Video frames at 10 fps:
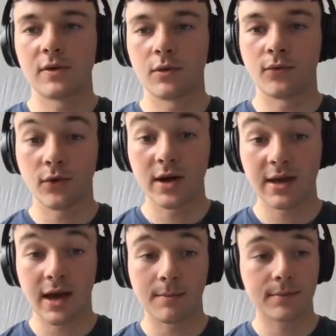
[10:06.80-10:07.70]
to
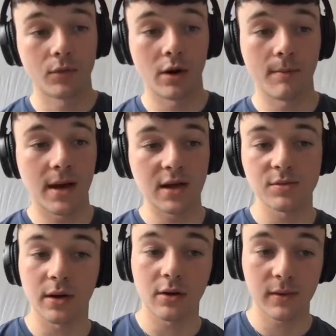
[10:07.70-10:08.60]
FreedCamp, where I
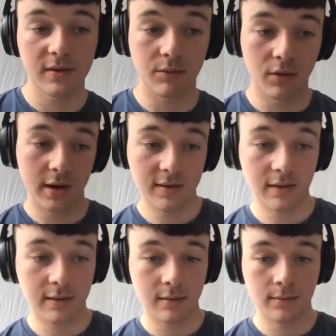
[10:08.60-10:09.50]
manage my content
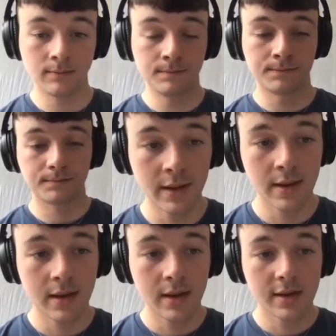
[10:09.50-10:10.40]
writers. So
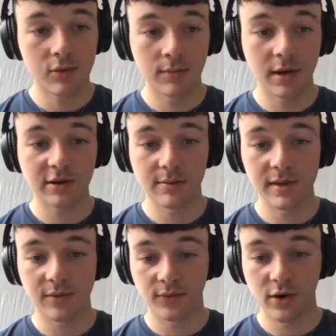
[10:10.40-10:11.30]
we plug them
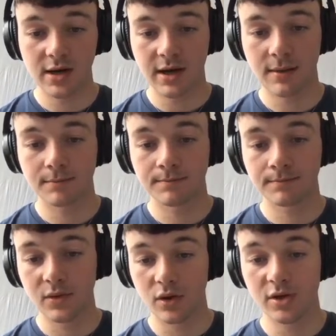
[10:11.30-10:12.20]
into FreedCamp.
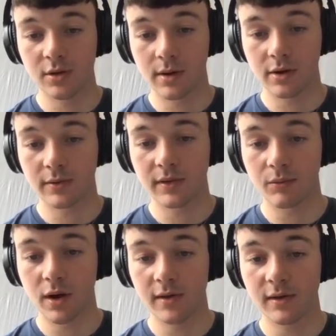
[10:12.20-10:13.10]
So I show my
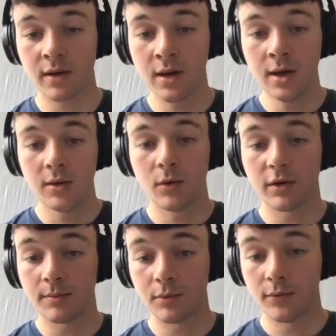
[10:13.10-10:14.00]
content writer what
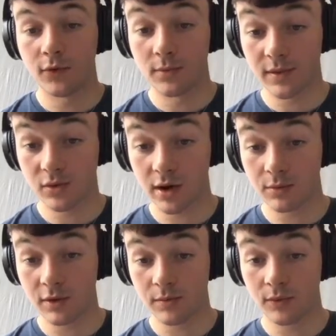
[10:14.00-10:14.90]
the performance
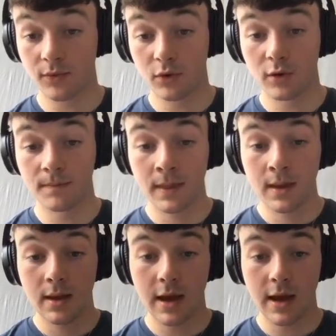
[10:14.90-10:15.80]
grade was before,
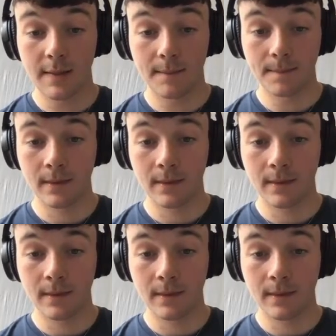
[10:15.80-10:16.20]
and